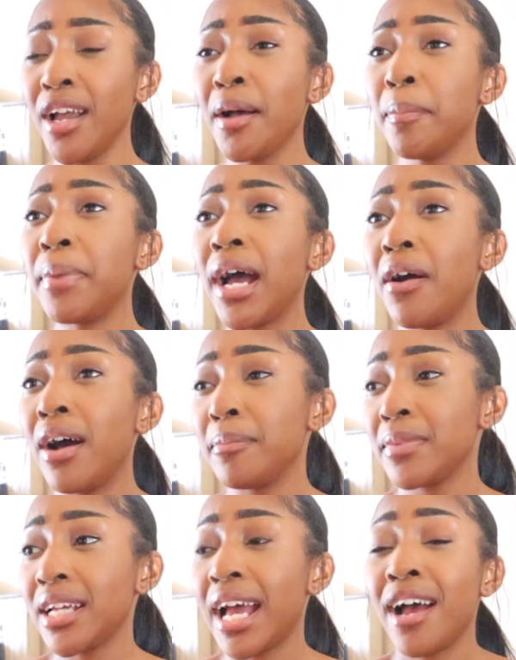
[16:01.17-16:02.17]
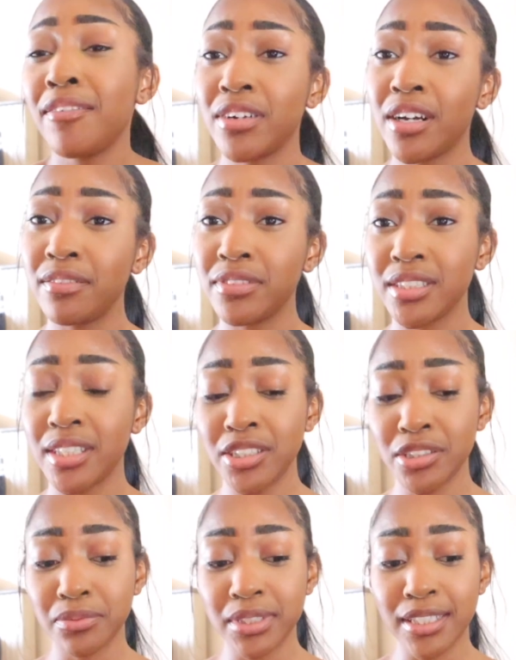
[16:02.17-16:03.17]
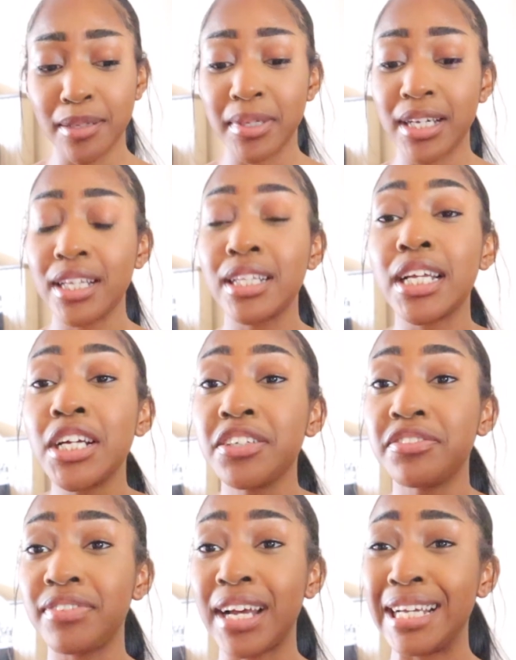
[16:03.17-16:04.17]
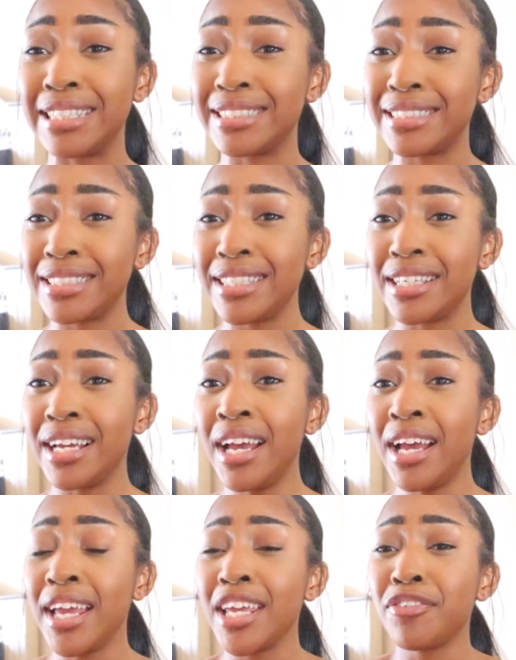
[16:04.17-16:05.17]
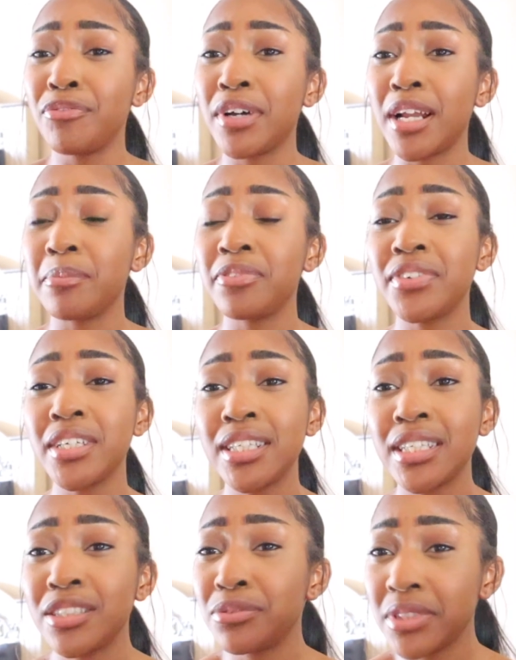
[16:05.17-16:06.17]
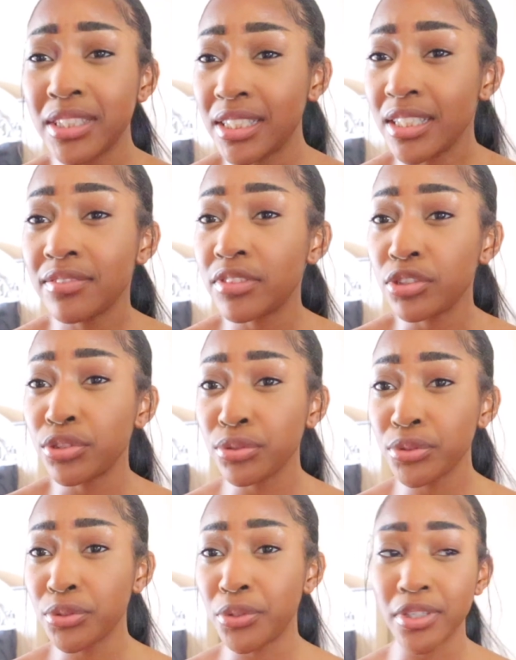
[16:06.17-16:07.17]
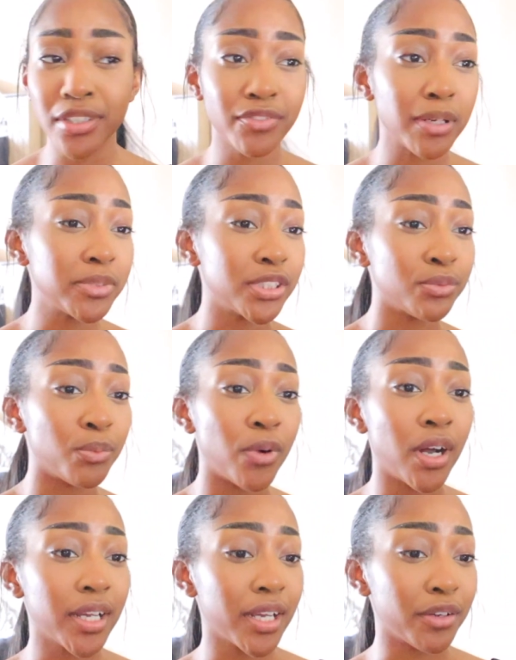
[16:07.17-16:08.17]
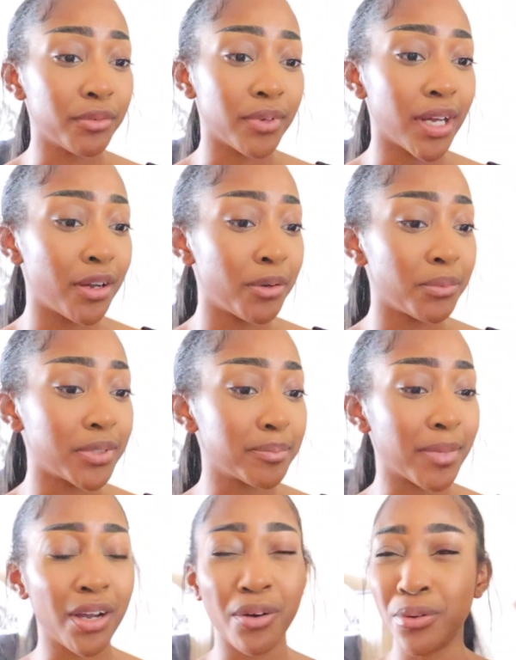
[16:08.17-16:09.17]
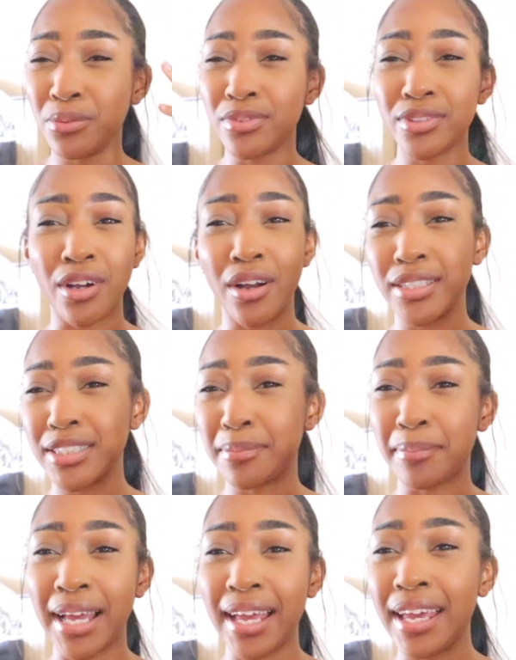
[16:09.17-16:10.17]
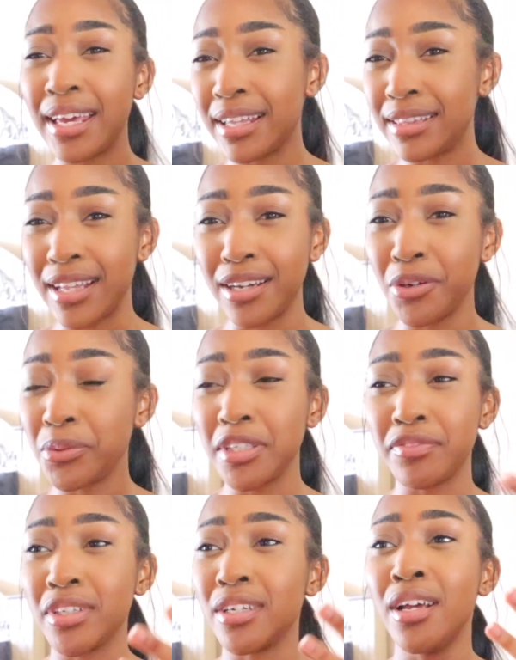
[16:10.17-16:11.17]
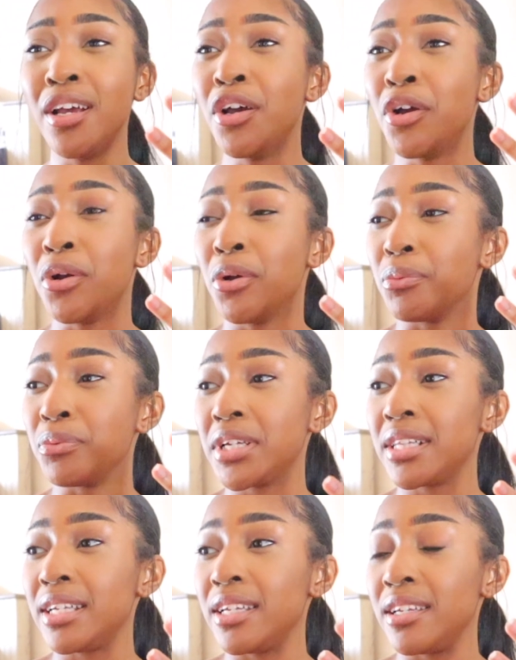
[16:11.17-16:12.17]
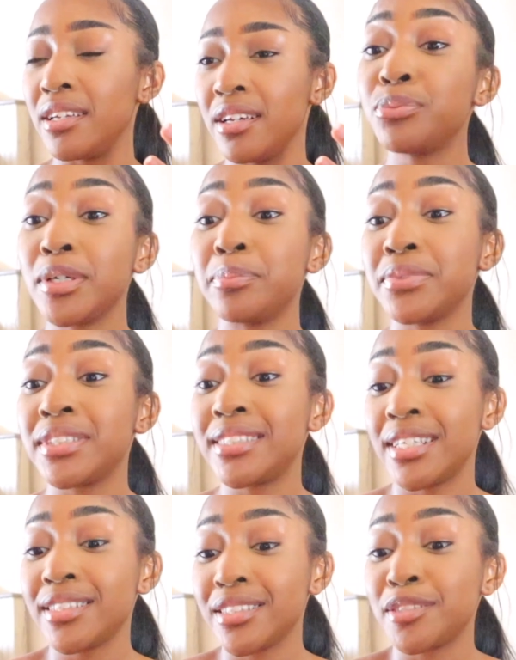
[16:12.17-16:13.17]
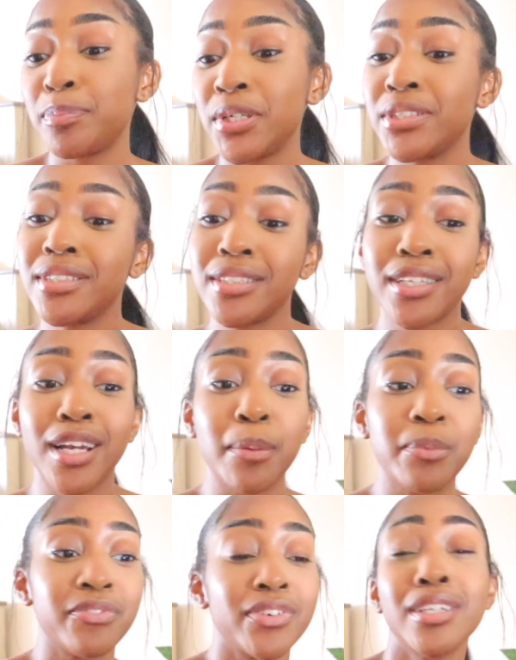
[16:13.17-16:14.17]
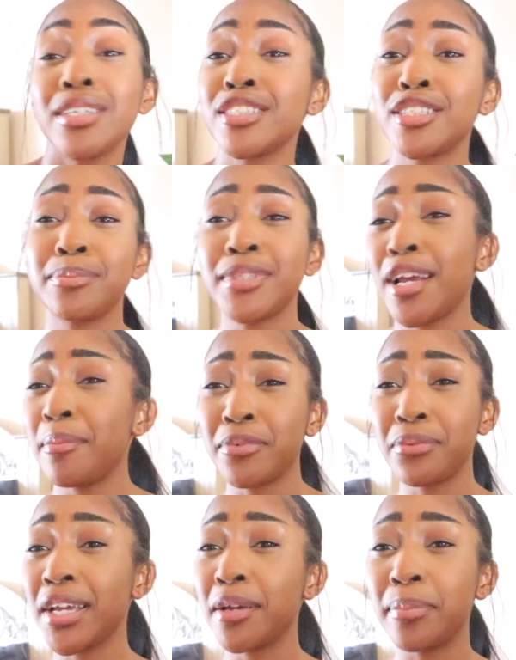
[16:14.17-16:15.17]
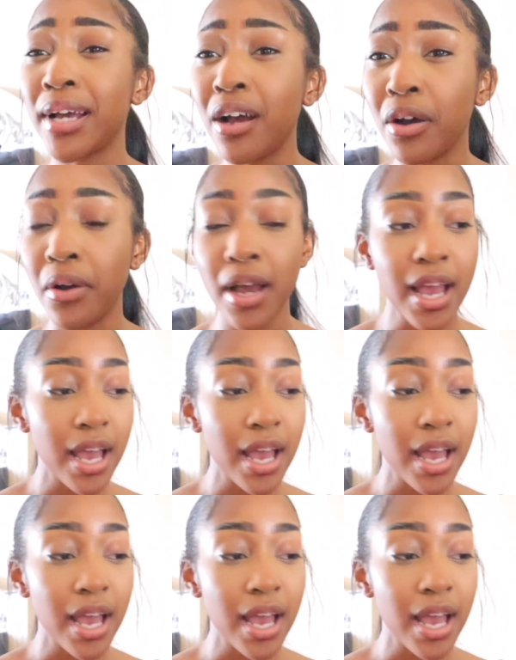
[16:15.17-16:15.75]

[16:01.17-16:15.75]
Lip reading: about. I'm gonna have a conversation with them and clarify and see if what I'm feeling is really even true, or if I'm just walking around with my own thoughts in my head that don't even really represent this person that I'm feeling some type of way about.